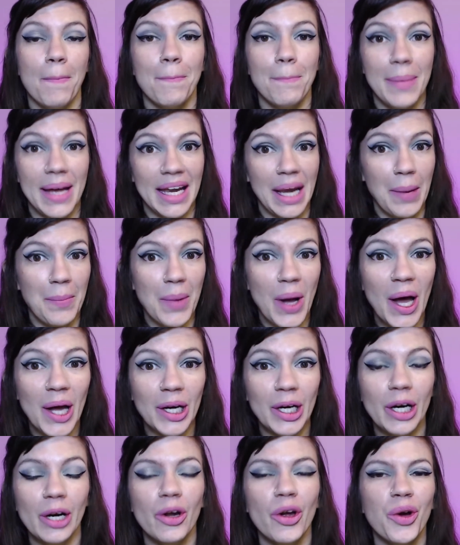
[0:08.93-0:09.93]
Betty
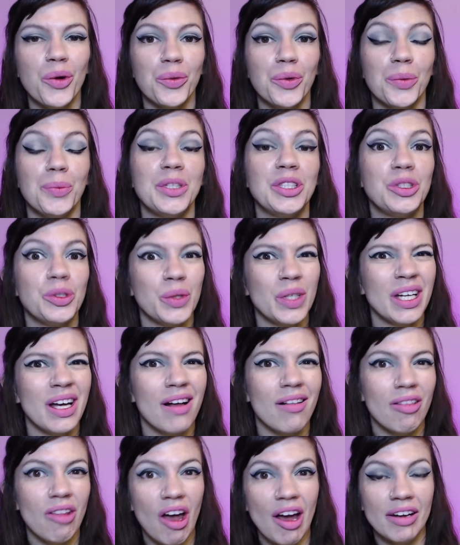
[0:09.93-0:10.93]
Botter, we'll be doing a
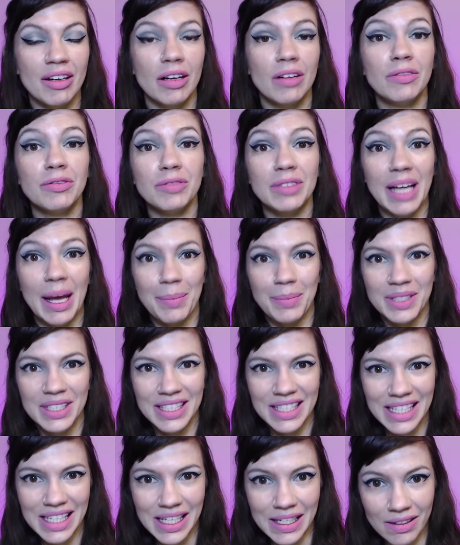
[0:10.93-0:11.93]
lot of flap
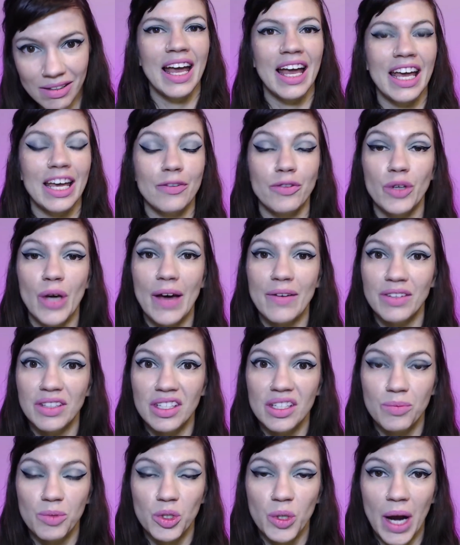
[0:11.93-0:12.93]
T's. If you haven't
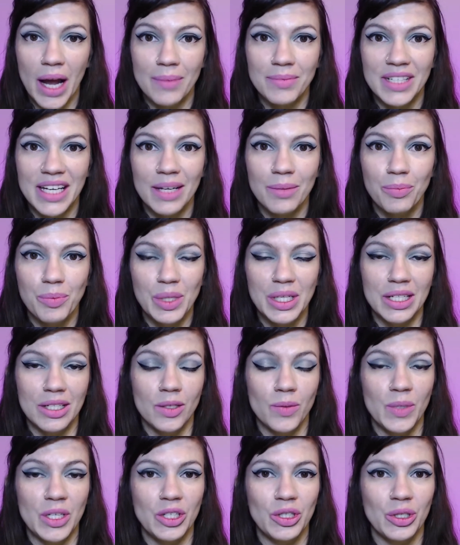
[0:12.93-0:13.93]
subscribed yet, please
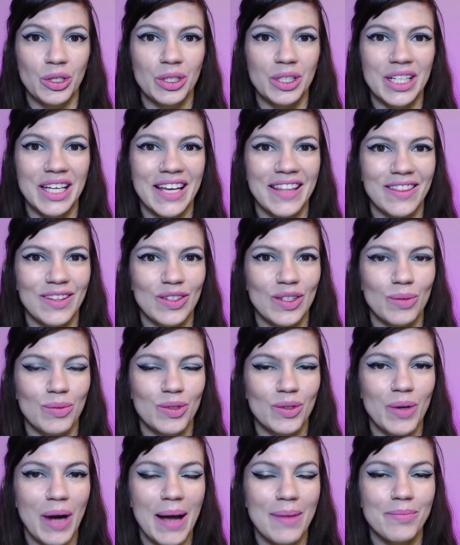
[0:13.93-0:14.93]
be sure to hit the
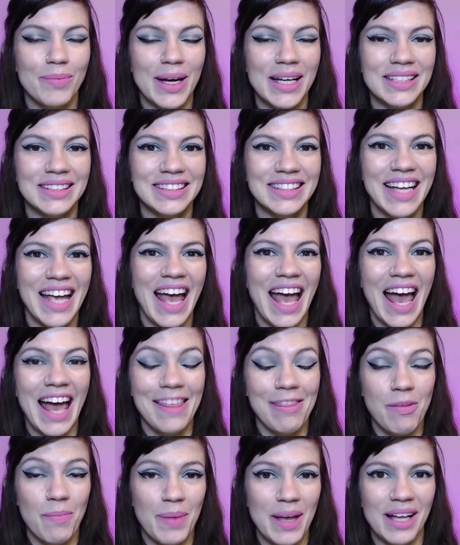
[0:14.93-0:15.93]
subscribe button and
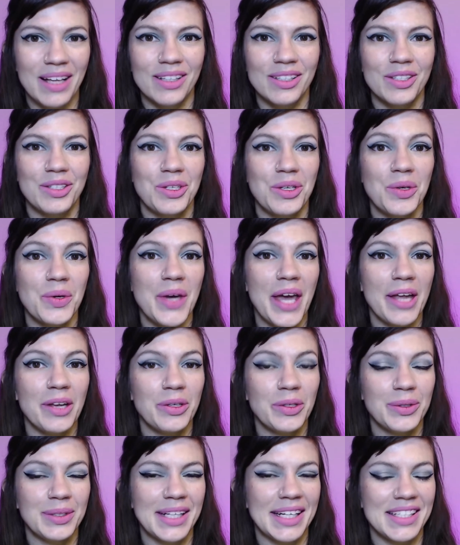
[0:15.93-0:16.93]
the bell so you get
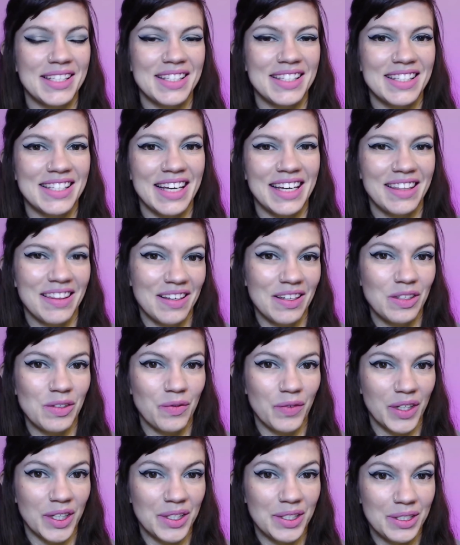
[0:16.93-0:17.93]
new lessons like this
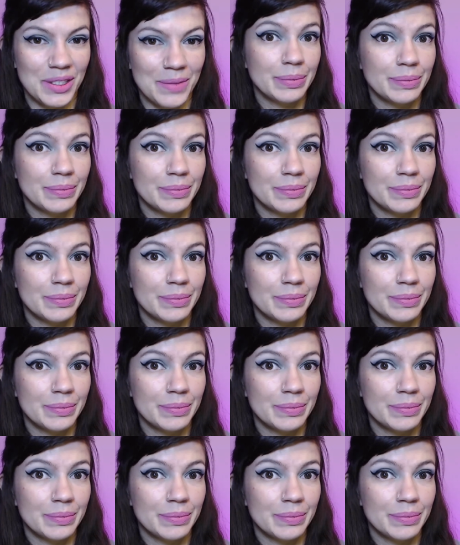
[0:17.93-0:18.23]
first.